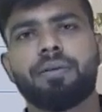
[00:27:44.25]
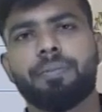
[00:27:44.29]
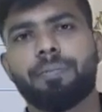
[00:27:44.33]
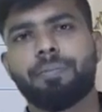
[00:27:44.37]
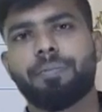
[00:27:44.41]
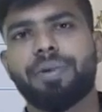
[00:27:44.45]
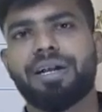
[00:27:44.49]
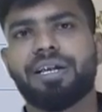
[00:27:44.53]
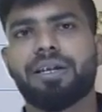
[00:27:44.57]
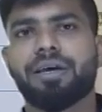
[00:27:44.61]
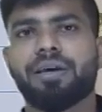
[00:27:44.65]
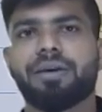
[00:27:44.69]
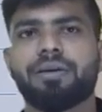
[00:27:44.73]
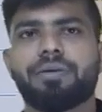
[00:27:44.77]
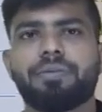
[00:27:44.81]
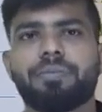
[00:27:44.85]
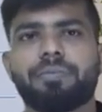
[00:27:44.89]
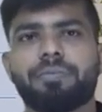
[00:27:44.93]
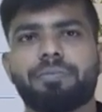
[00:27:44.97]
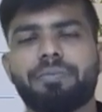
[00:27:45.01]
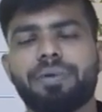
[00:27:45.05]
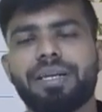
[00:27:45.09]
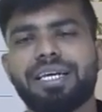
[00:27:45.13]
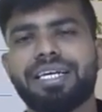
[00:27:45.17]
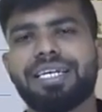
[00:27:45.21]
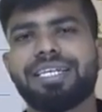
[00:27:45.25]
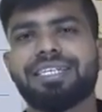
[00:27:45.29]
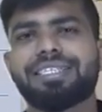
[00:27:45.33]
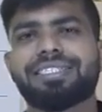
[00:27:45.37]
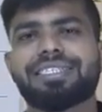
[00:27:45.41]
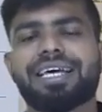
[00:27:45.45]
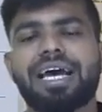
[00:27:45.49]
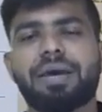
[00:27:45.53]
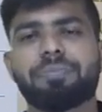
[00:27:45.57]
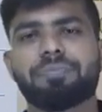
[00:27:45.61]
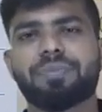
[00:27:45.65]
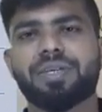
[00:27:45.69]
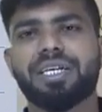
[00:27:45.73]
but please,
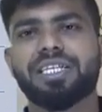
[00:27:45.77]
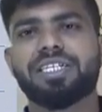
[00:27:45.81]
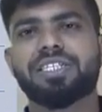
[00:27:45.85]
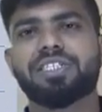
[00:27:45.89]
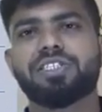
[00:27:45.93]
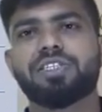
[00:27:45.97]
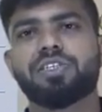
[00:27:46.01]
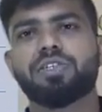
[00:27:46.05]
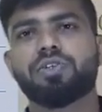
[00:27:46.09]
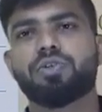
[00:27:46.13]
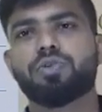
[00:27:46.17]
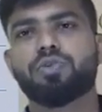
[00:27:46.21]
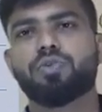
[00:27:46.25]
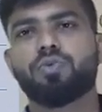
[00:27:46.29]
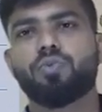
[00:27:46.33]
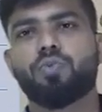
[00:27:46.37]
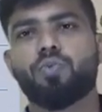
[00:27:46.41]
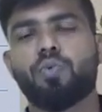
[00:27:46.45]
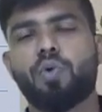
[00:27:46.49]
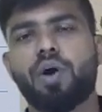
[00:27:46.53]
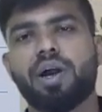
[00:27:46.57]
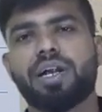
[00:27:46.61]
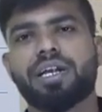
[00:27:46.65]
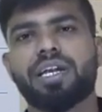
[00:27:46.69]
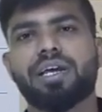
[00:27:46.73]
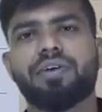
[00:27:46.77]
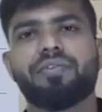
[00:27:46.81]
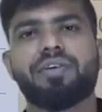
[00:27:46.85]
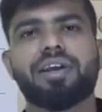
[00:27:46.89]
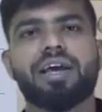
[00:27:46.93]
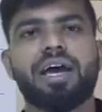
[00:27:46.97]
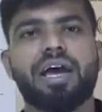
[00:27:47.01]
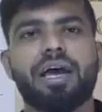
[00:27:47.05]
I am suggesting you whatever